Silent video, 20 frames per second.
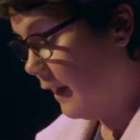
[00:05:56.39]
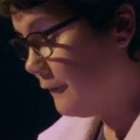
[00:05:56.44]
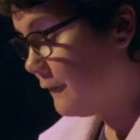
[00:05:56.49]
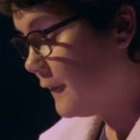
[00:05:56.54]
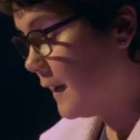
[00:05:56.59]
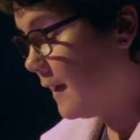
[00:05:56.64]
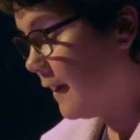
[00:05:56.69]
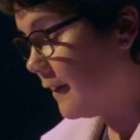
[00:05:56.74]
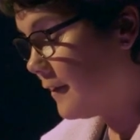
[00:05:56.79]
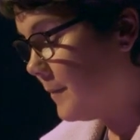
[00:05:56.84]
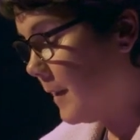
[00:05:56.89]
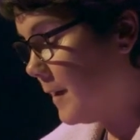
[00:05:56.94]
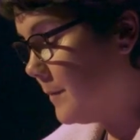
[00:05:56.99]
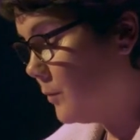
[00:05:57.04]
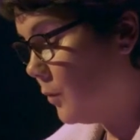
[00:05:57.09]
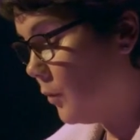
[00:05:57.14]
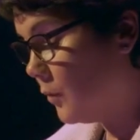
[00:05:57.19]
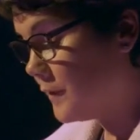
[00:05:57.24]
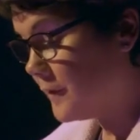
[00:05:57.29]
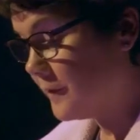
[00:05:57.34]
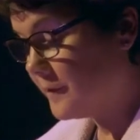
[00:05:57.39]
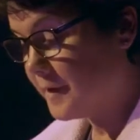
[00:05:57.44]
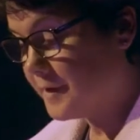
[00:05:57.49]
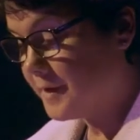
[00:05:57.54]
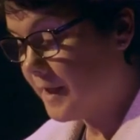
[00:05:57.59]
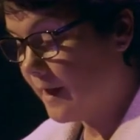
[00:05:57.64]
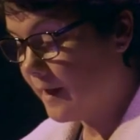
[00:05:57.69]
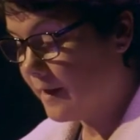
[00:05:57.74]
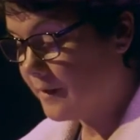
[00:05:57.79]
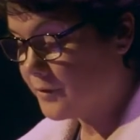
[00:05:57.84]
feel I spent most of the
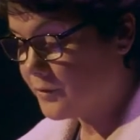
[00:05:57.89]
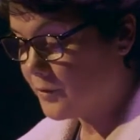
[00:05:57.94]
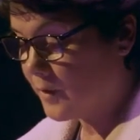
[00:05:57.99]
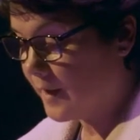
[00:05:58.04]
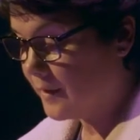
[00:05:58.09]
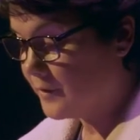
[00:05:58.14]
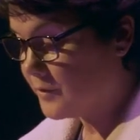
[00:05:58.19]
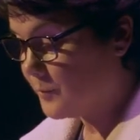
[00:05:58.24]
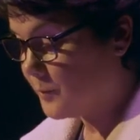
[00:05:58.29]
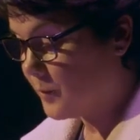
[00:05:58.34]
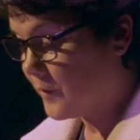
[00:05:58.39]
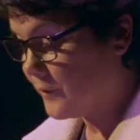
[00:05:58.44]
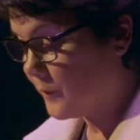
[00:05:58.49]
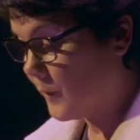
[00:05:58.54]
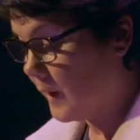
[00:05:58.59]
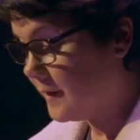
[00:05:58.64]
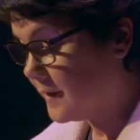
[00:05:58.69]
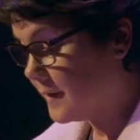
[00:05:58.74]
time trying to persuade